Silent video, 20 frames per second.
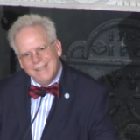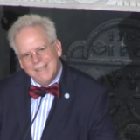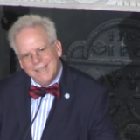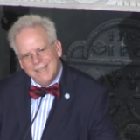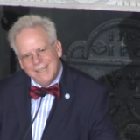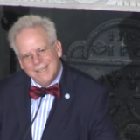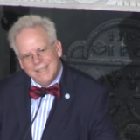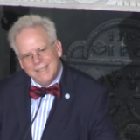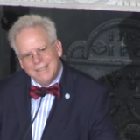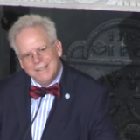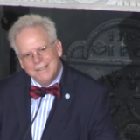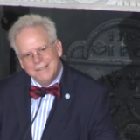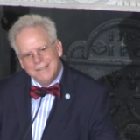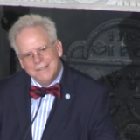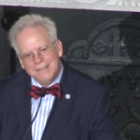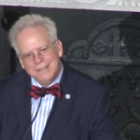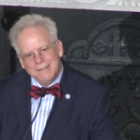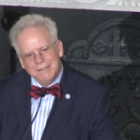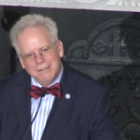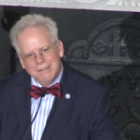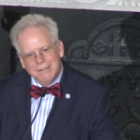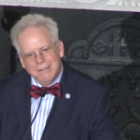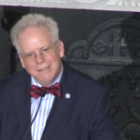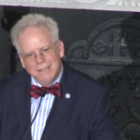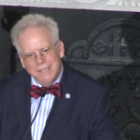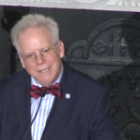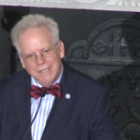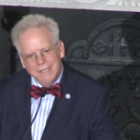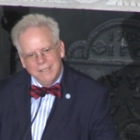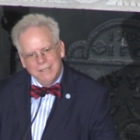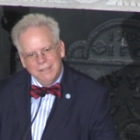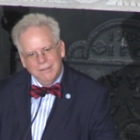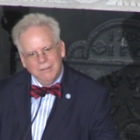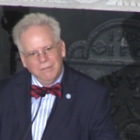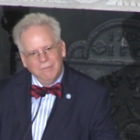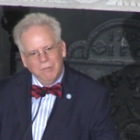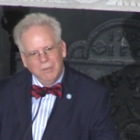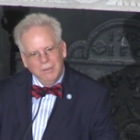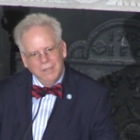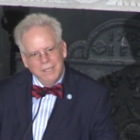and he
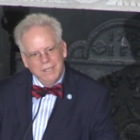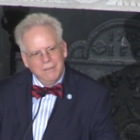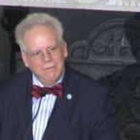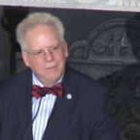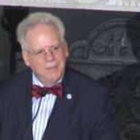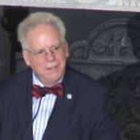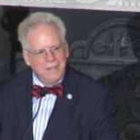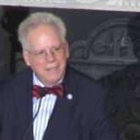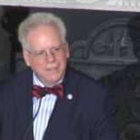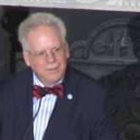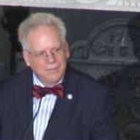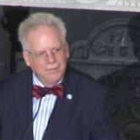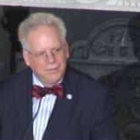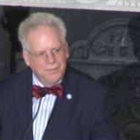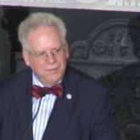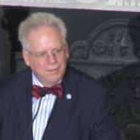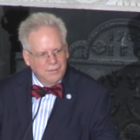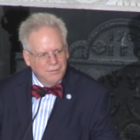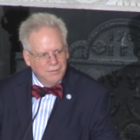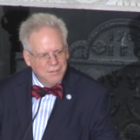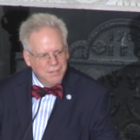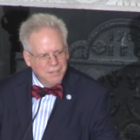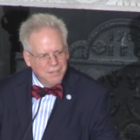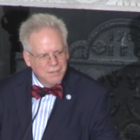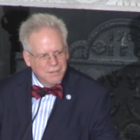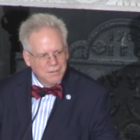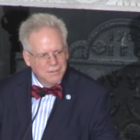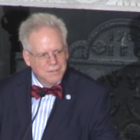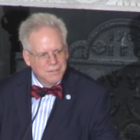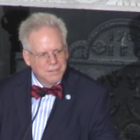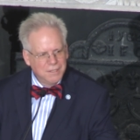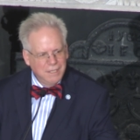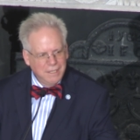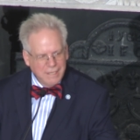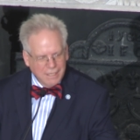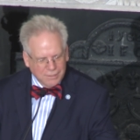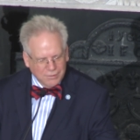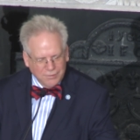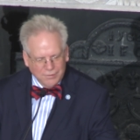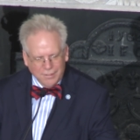will live the next 6 years in
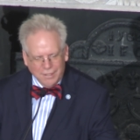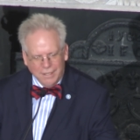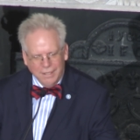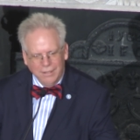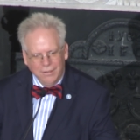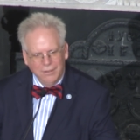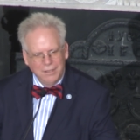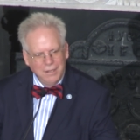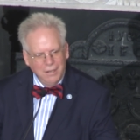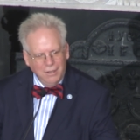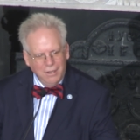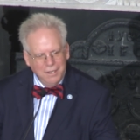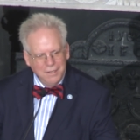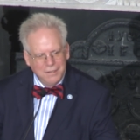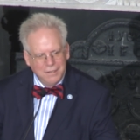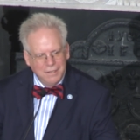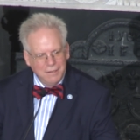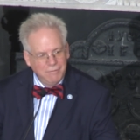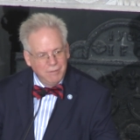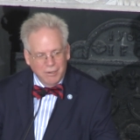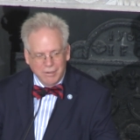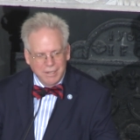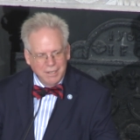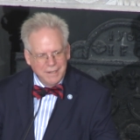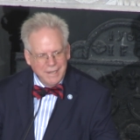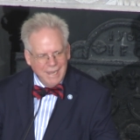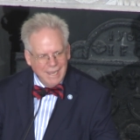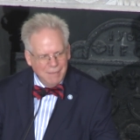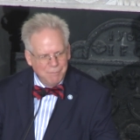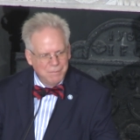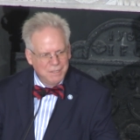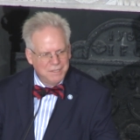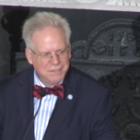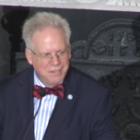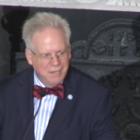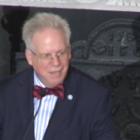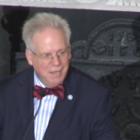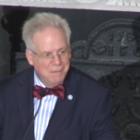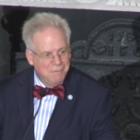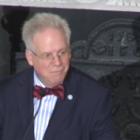exile in London, a very unhappy
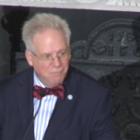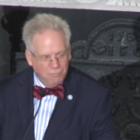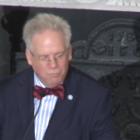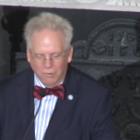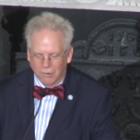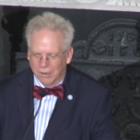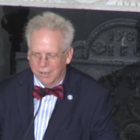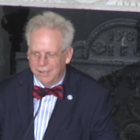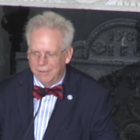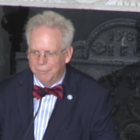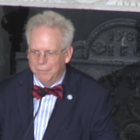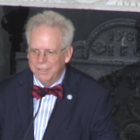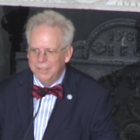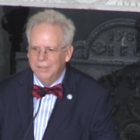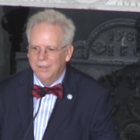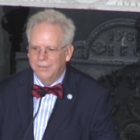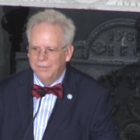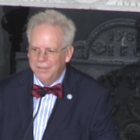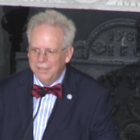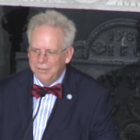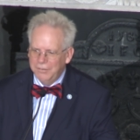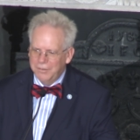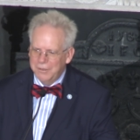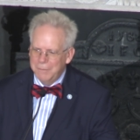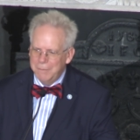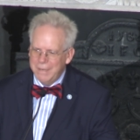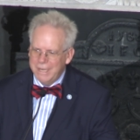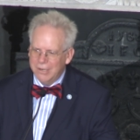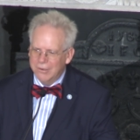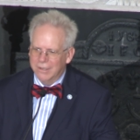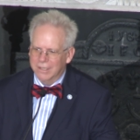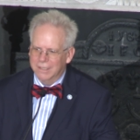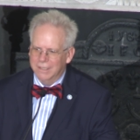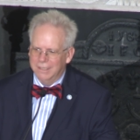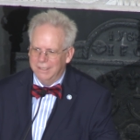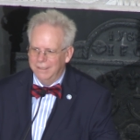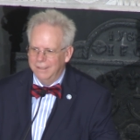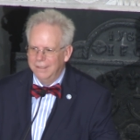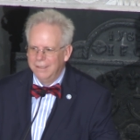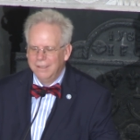time for him because he's an
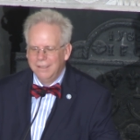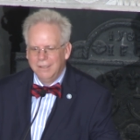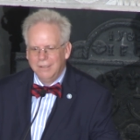American.